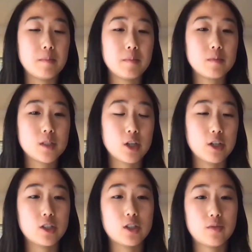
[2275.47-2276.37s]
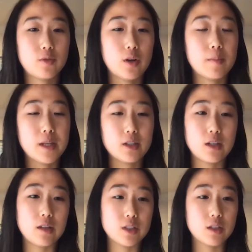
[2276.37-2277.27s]
search for mental
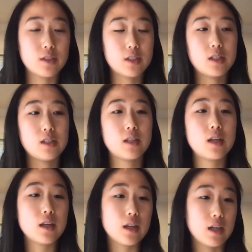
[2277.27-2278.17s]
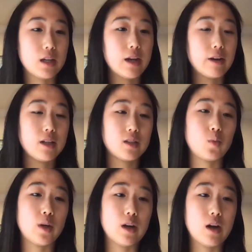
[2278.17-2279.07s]
health services in areas
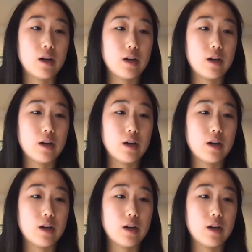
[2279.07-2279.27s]
where